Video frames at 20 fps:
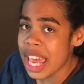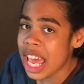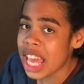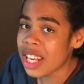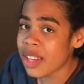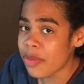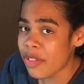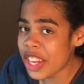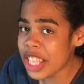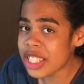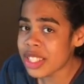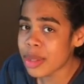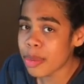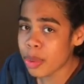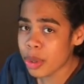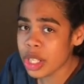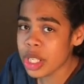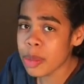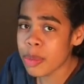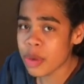and it faced some
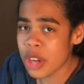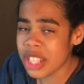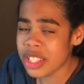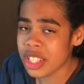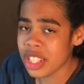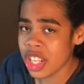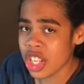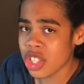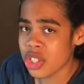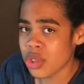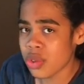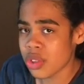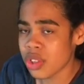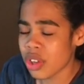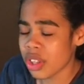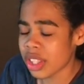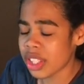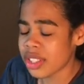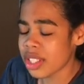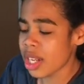pretty pressing issues
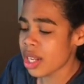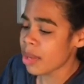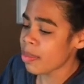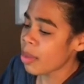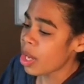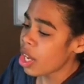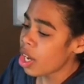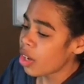during the time.